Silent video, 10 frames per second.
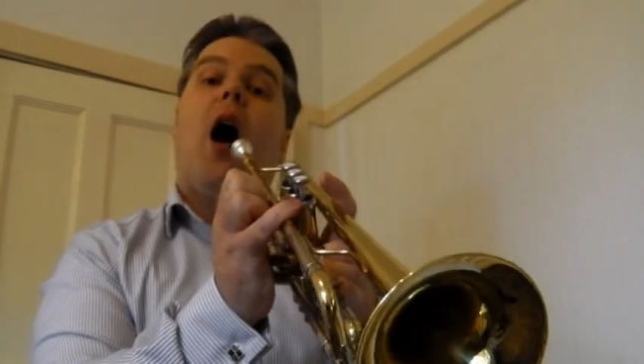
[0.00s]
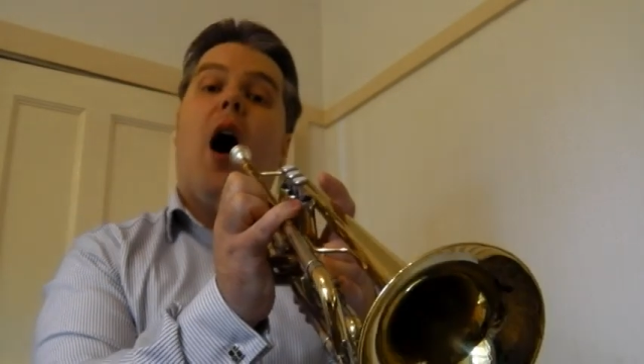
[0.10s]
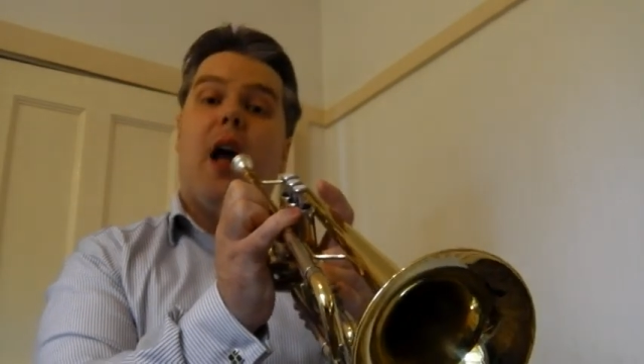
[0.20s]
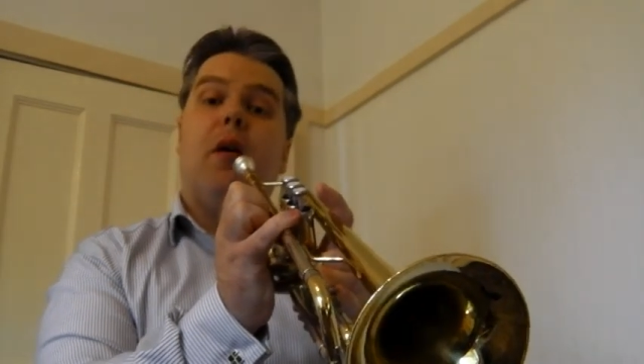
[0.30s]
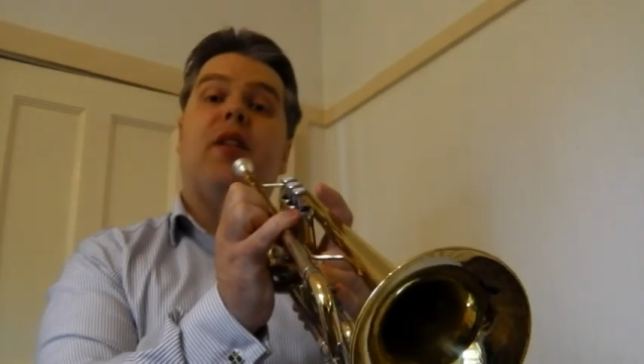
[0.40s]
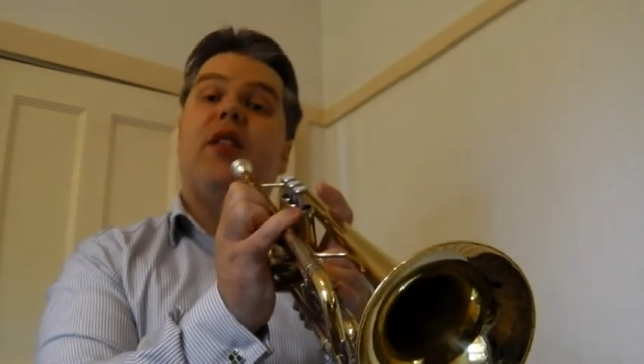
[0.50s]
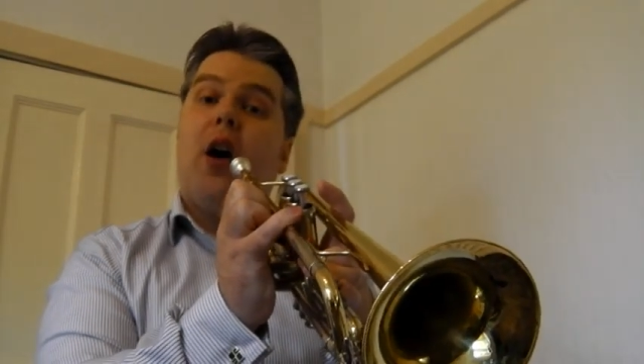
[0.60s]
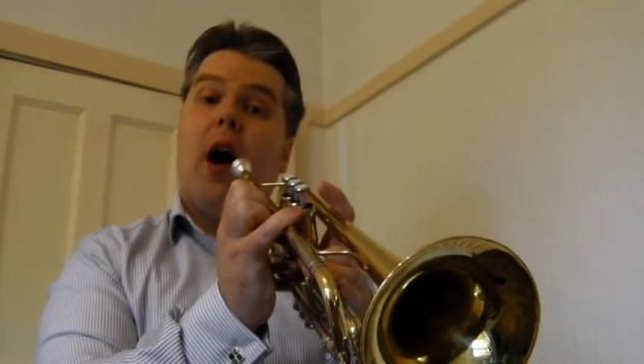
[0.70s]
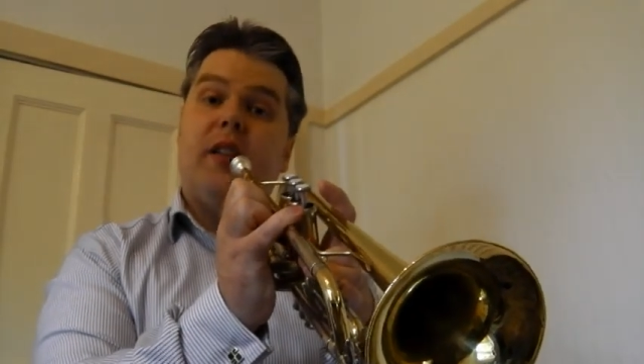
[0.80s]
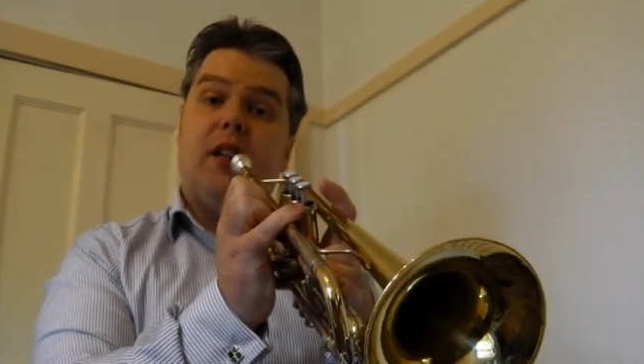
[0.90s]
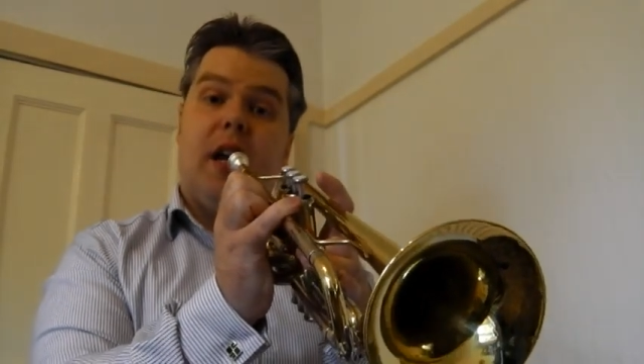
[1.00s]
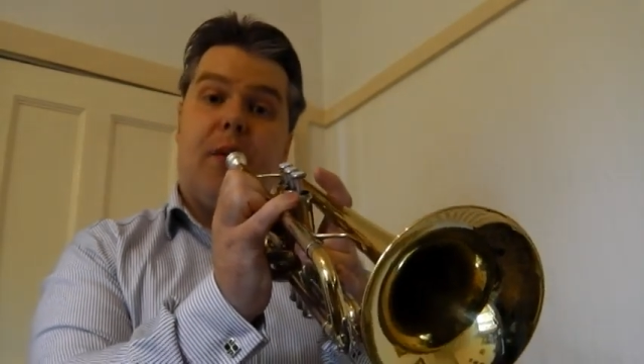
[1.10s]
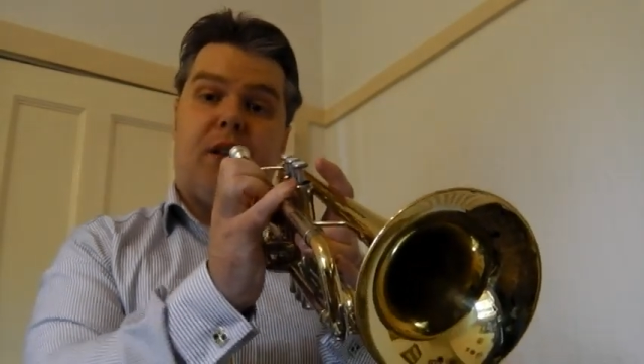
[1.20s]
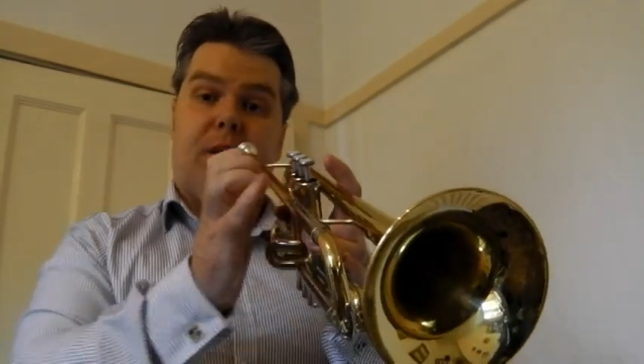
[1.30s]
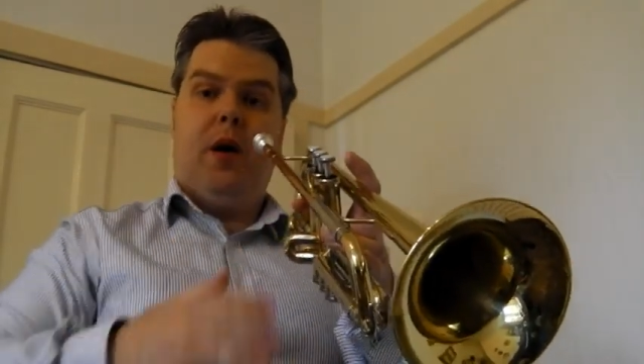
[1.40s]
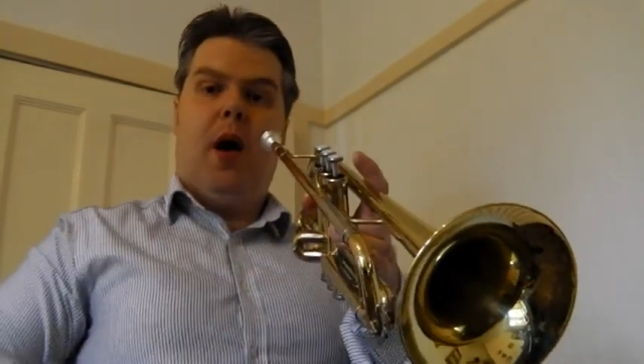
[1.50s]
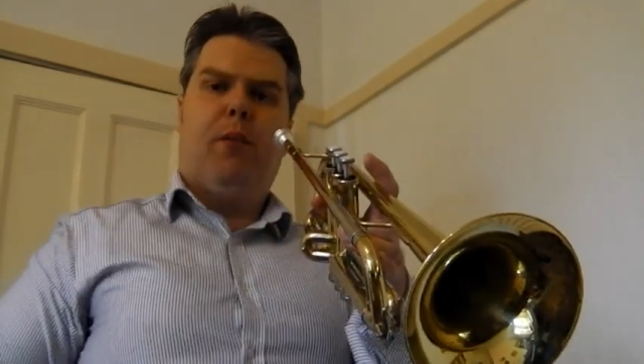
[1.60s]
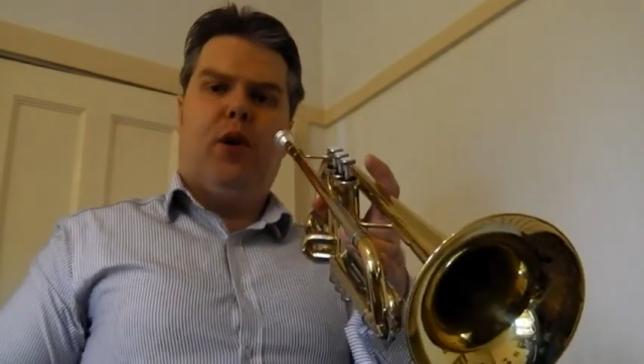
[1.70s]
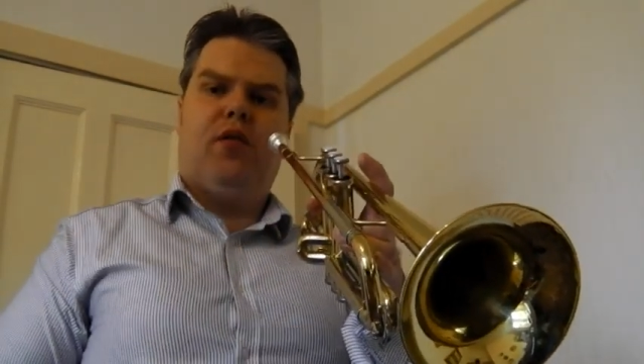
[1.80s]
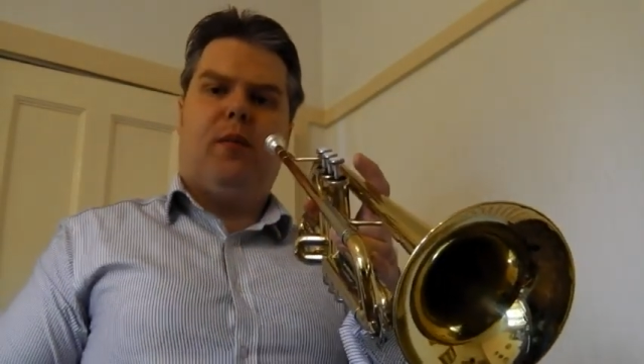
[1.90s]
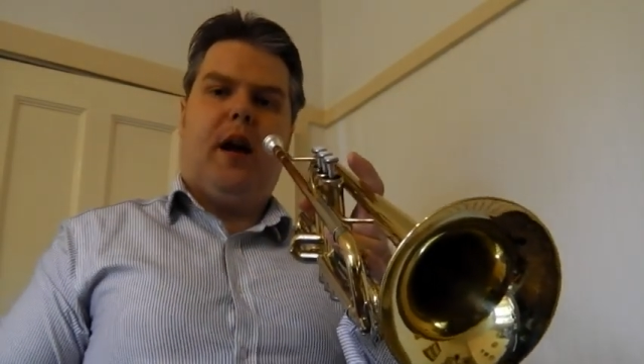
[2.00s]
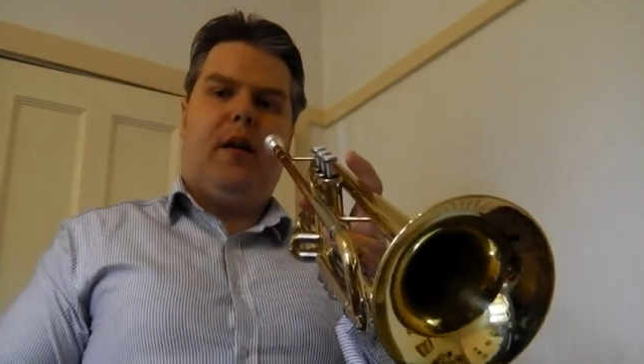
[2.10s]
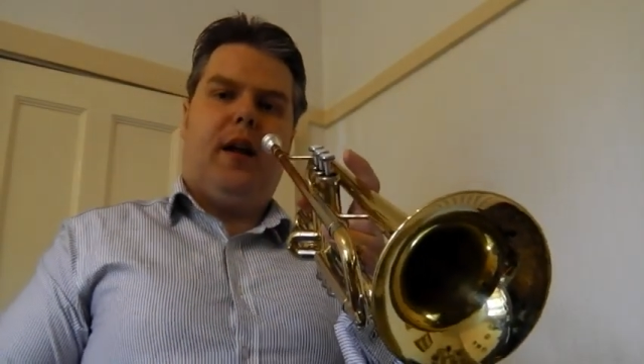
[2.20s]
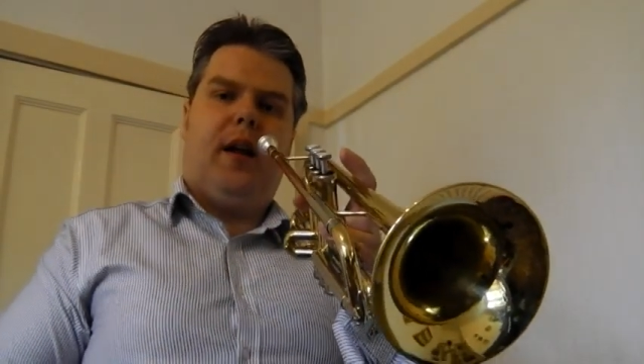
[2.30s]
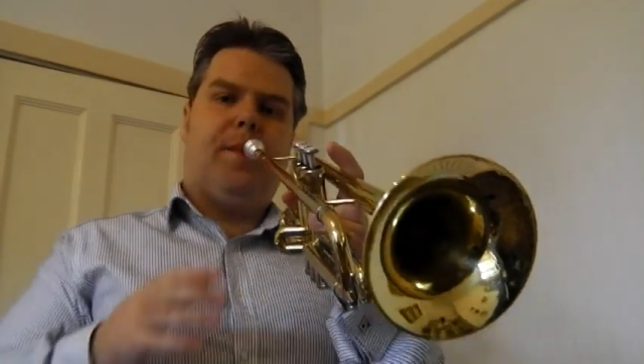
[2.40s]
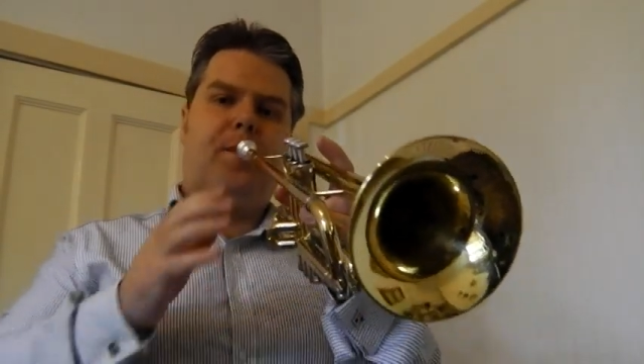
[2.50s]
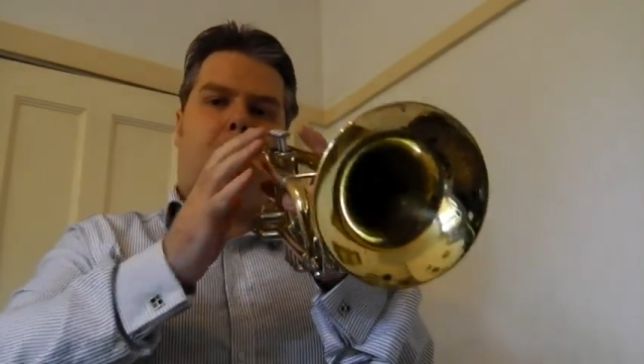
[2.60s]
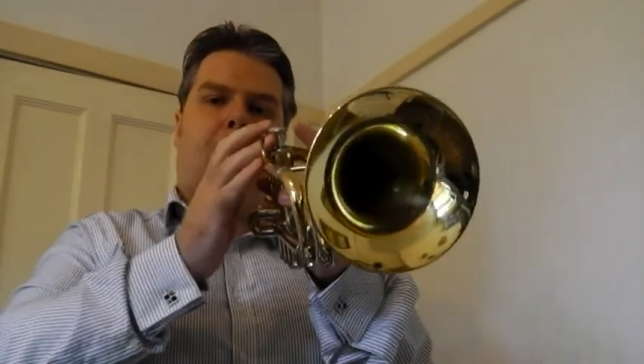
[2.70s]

but higher with tighter lips, and push from down here.